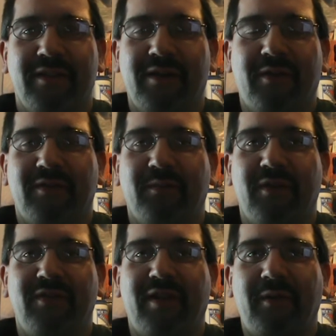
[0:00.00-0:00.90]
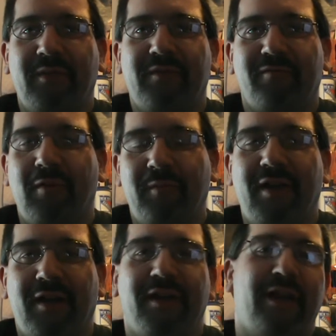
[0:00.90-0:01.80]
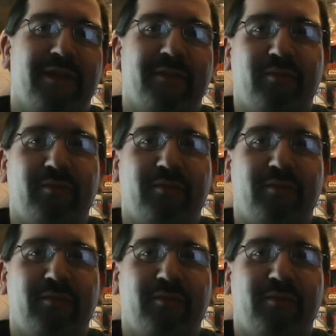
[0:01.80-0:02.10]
You know, this wasn't like when the From Beyond got the